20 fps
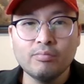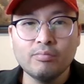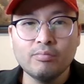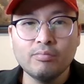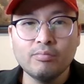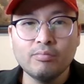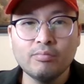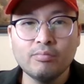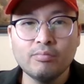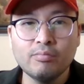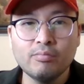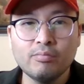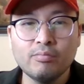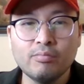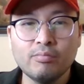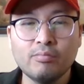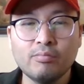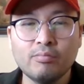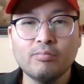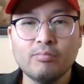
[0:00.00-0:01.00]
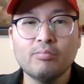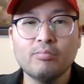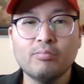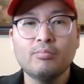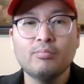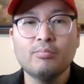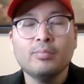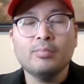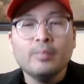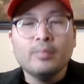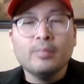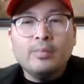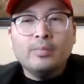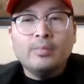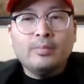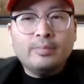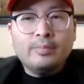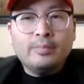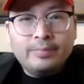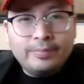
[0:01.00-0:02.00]

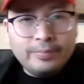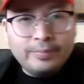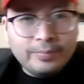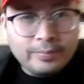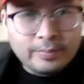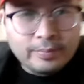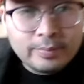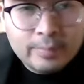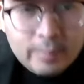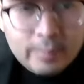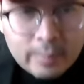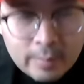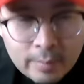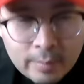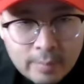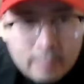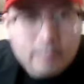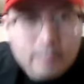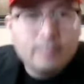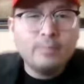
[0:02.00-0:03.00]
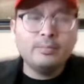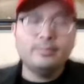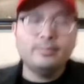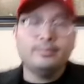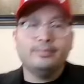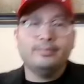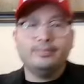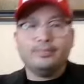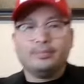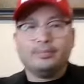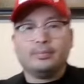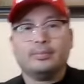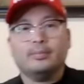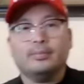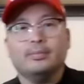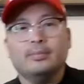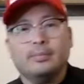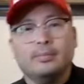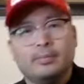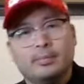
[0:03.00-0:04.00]

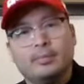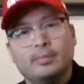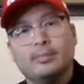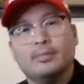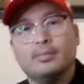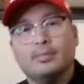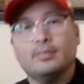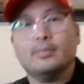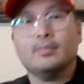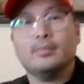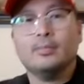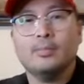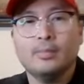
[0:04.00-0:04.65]
The person shown says nothing.